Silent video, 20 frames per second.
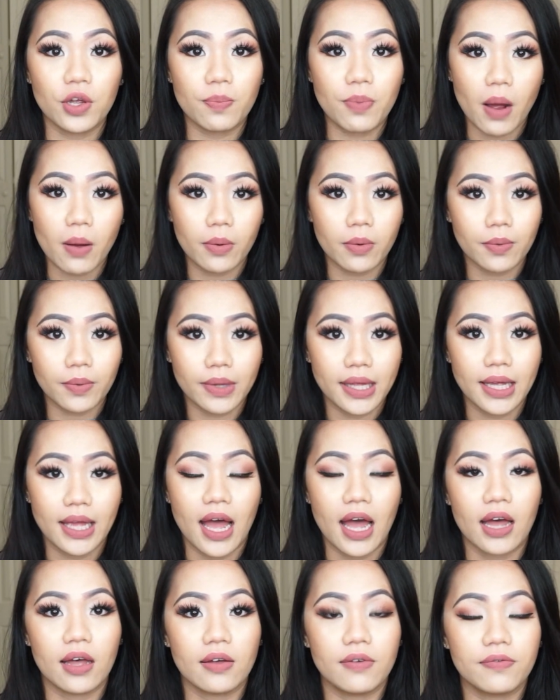you probably
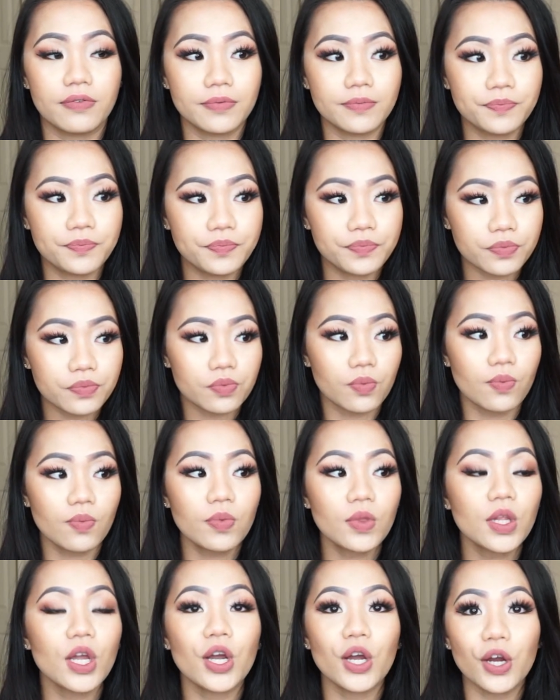have
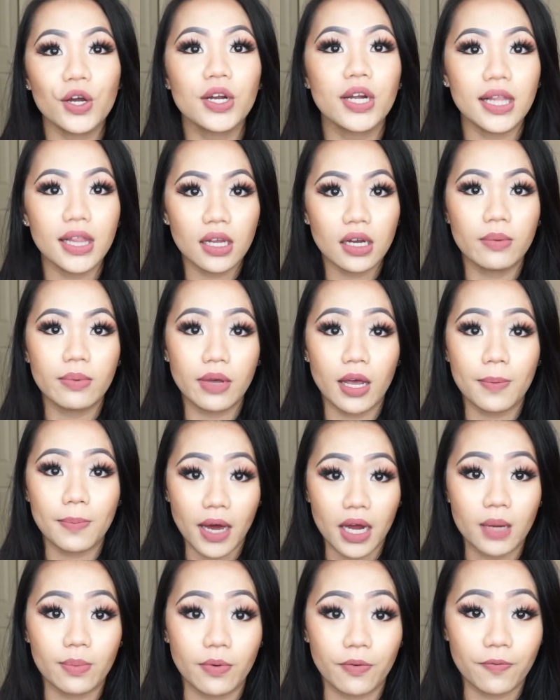heard a little bit
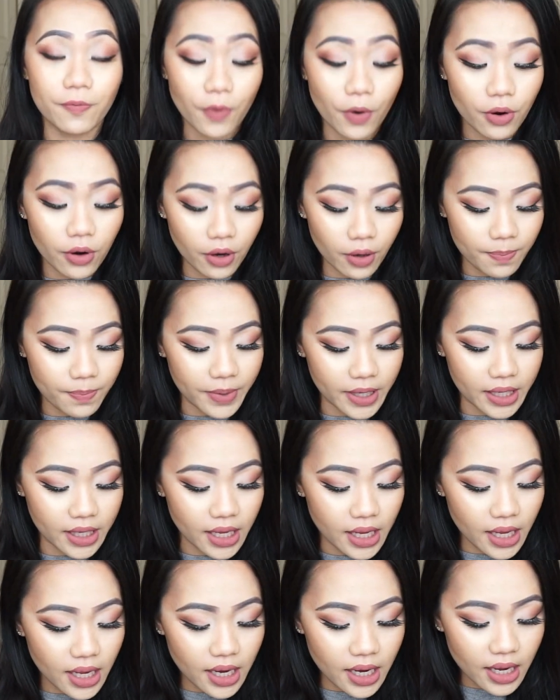about it before,
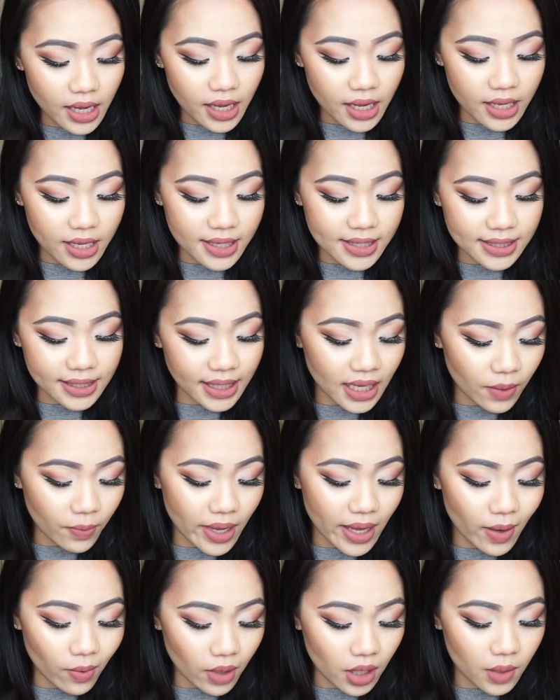but it is
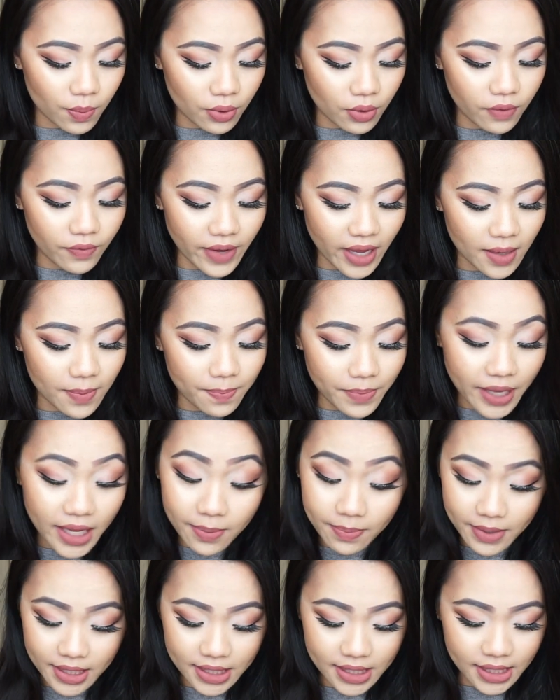lightweight, waterproof, and
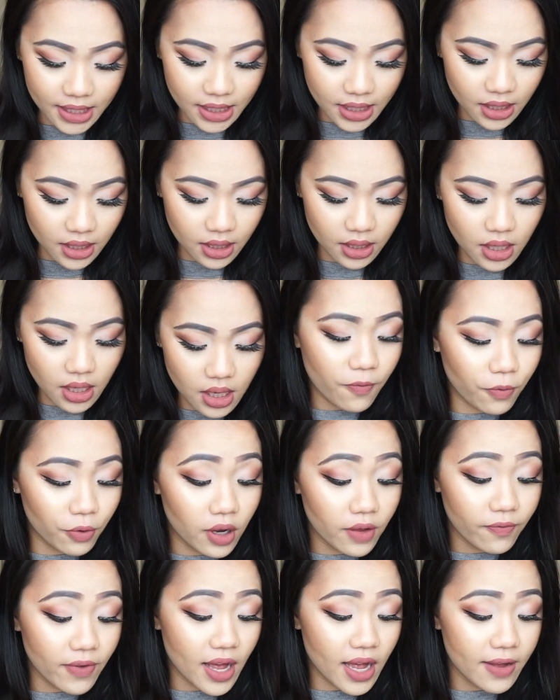pigmented.
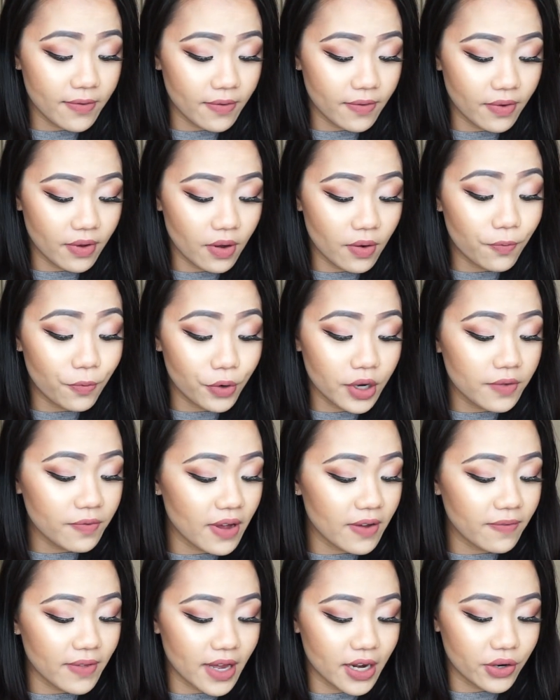45
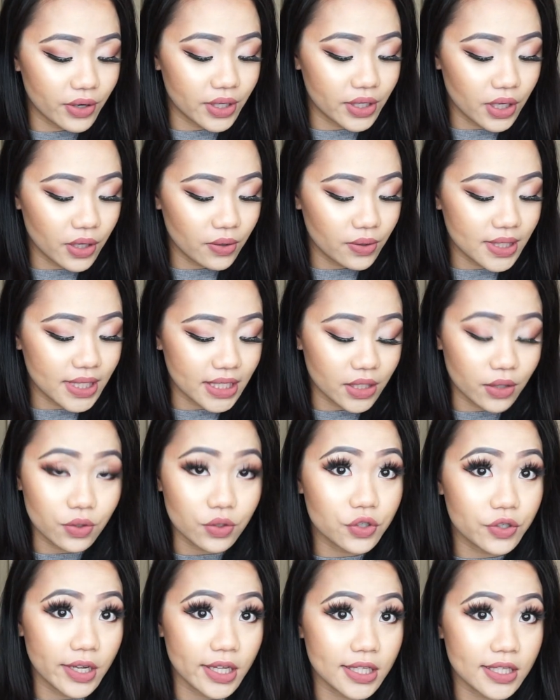flattering tones that
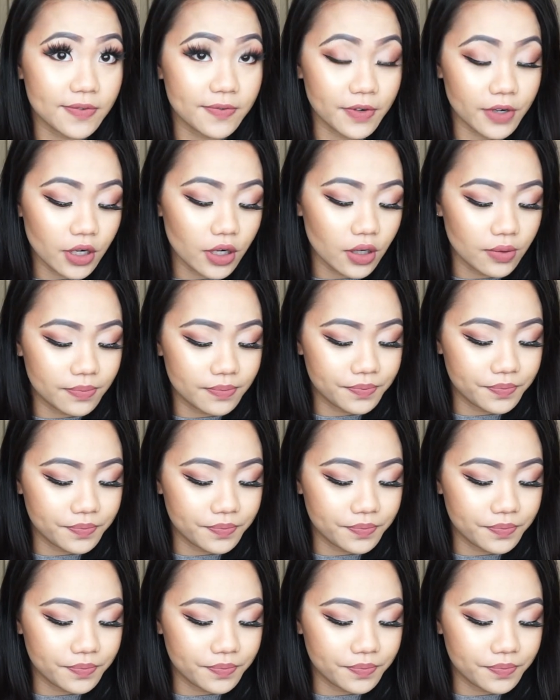don't transfer.